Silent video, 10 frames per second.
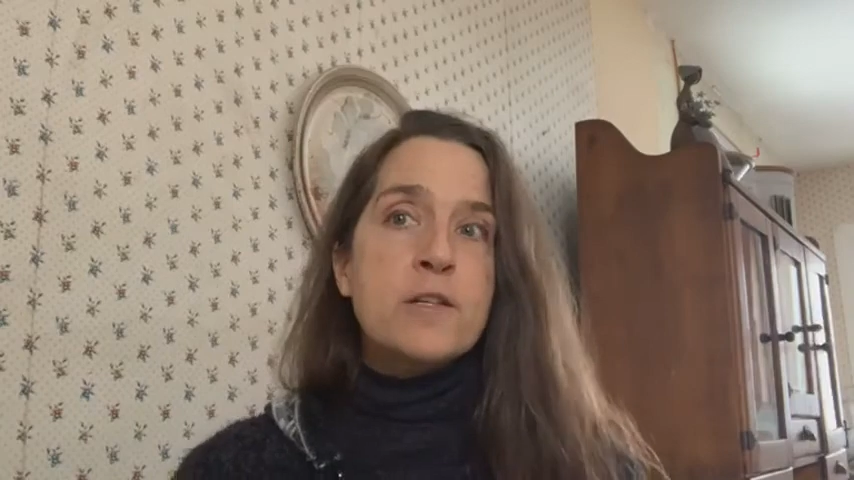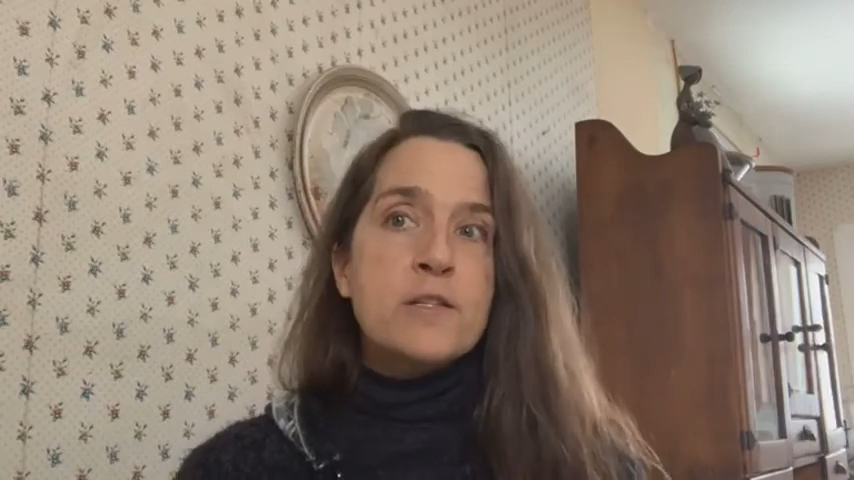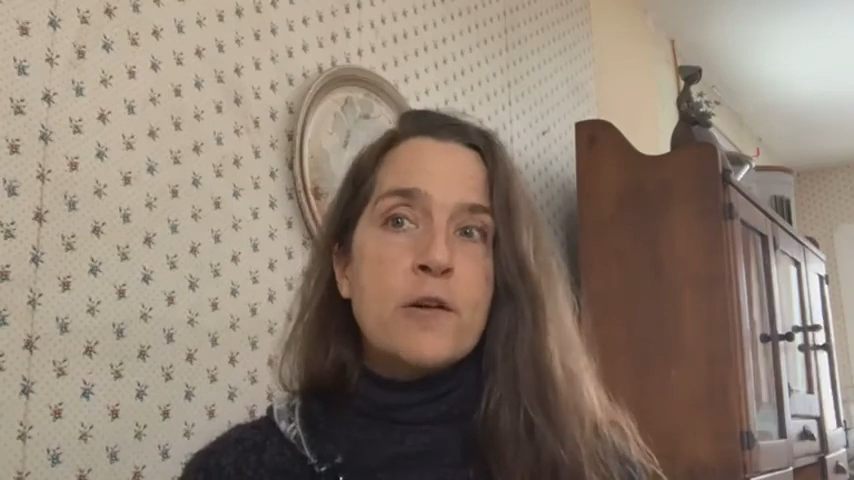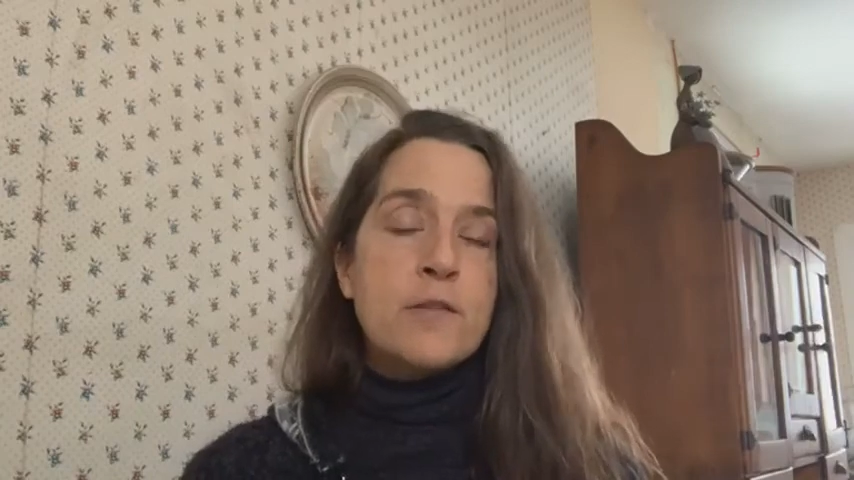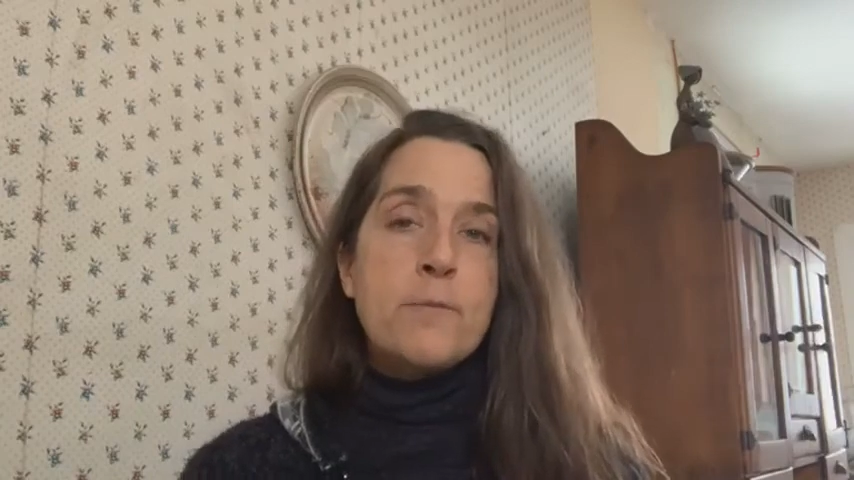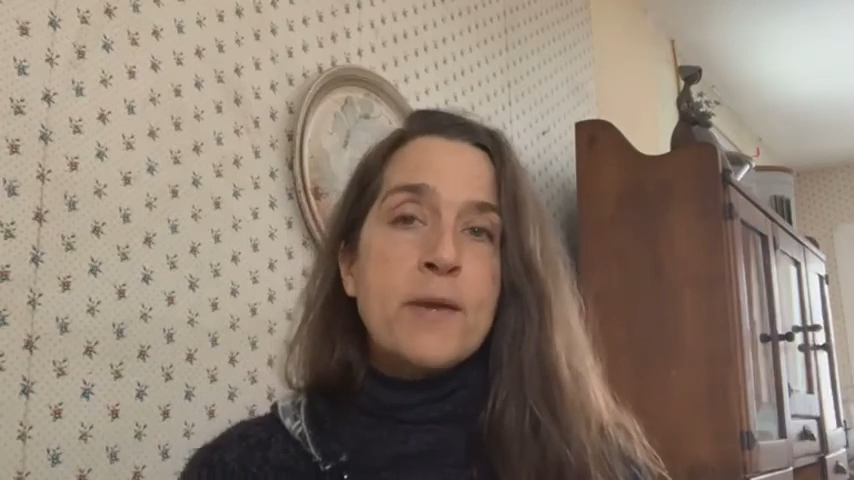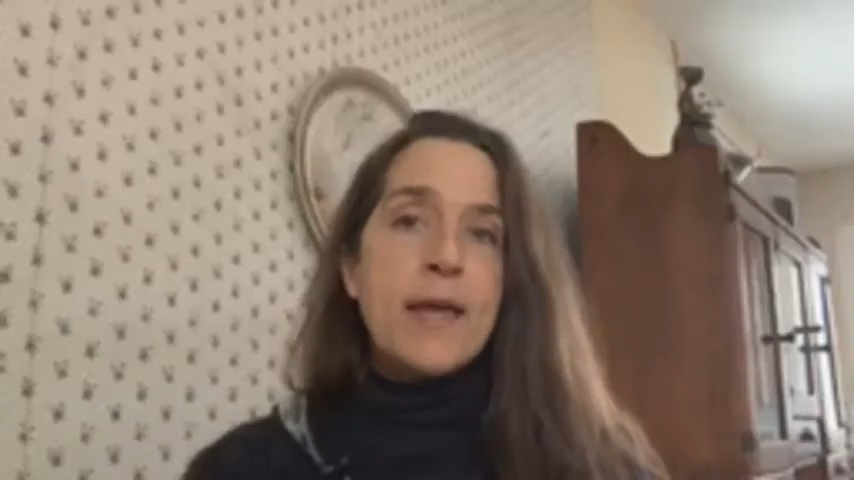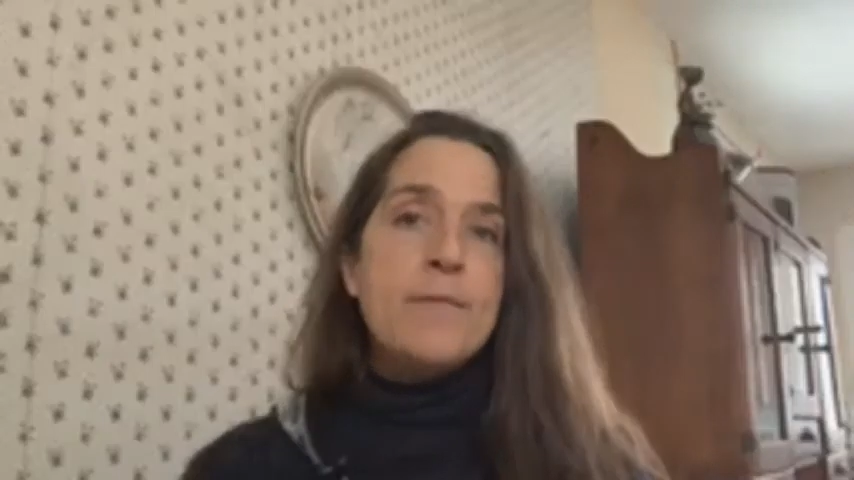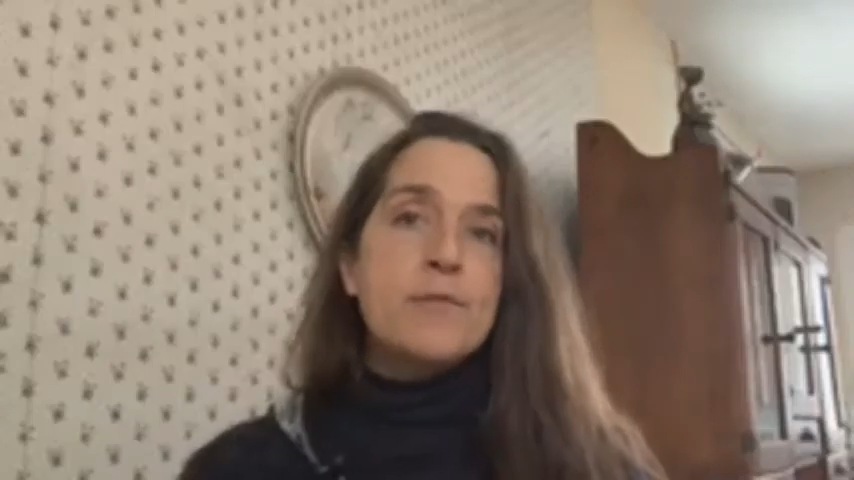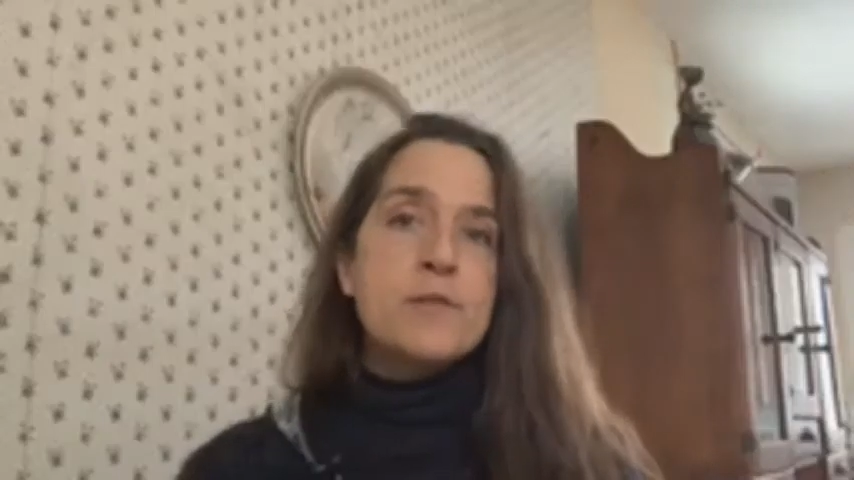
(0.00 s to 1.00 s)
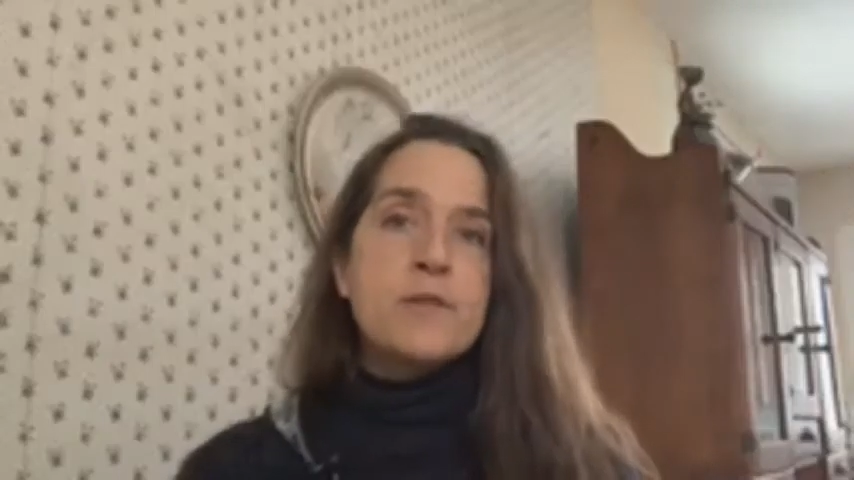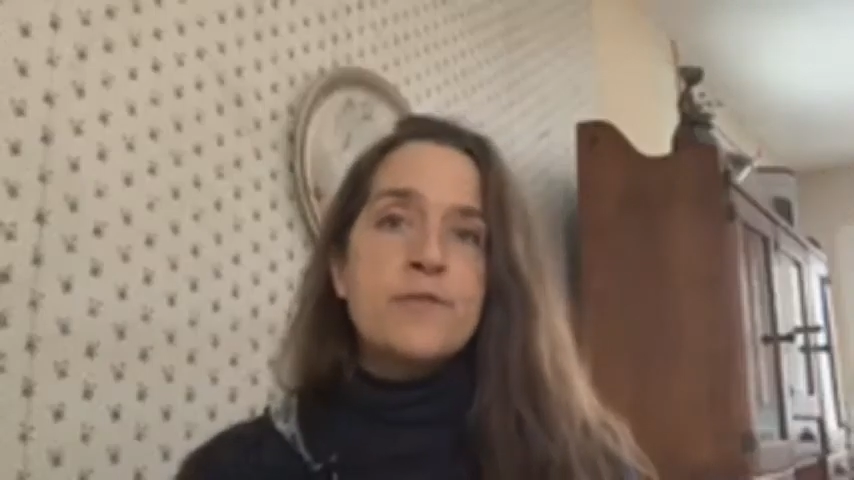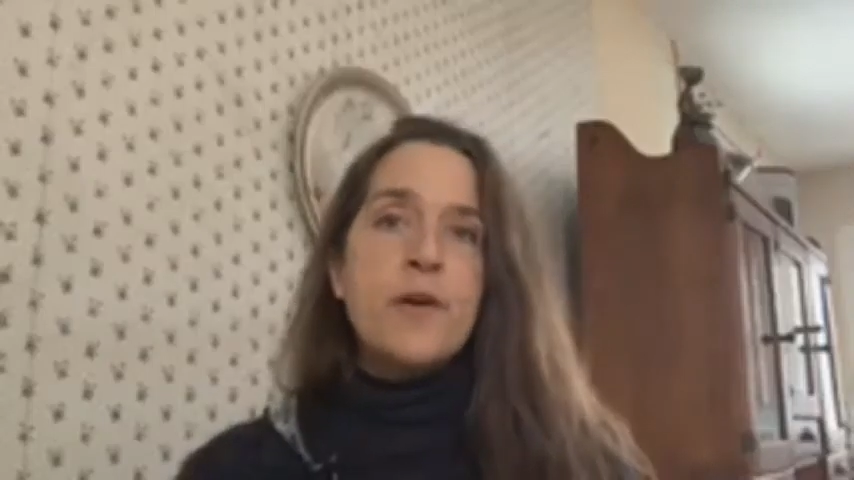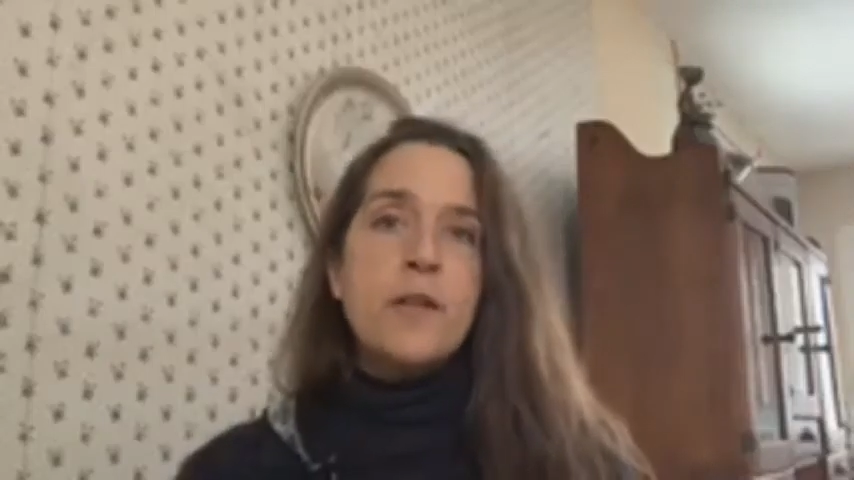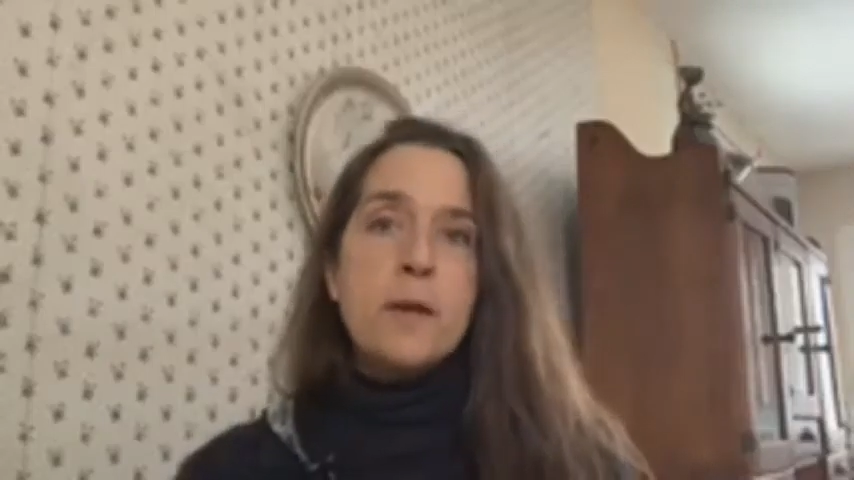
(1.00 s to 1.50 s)
start the behavior starts
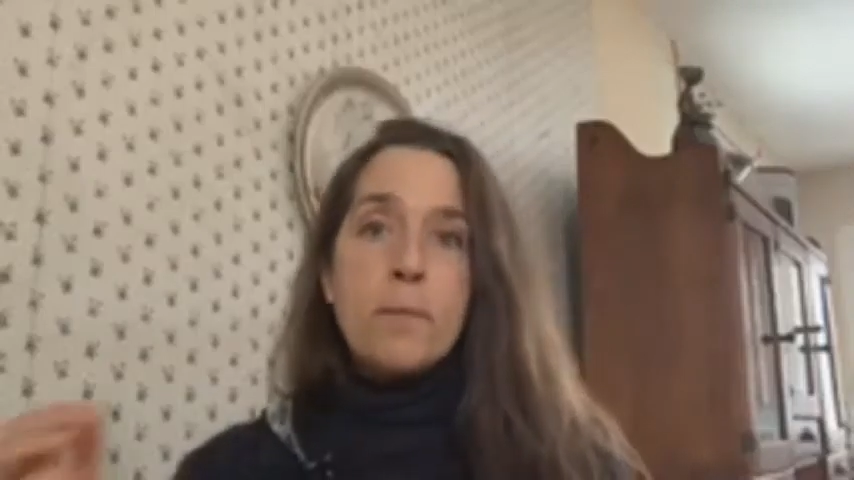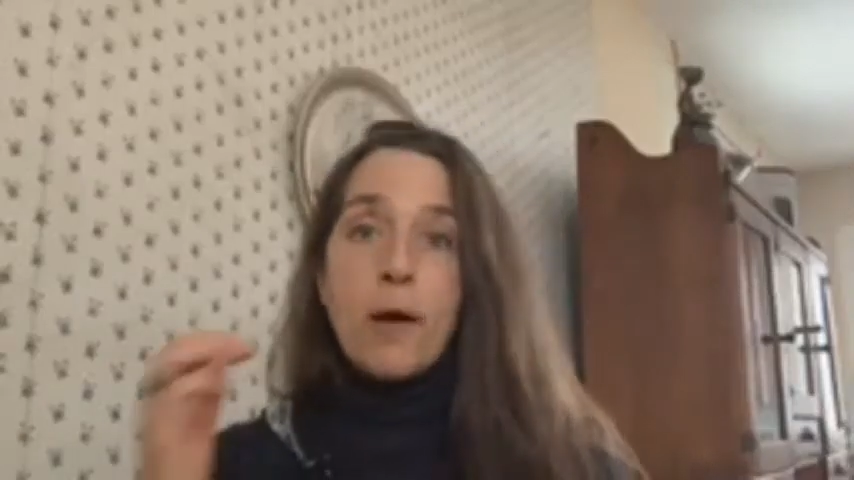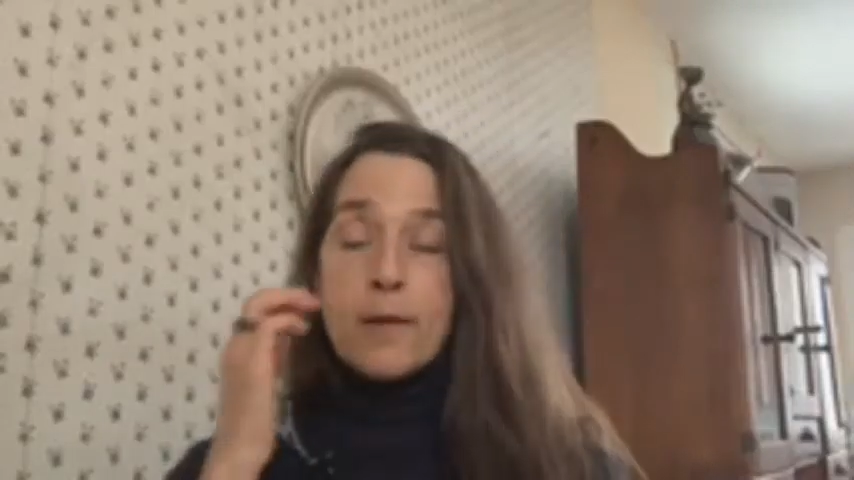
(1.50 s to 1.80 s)
falling apart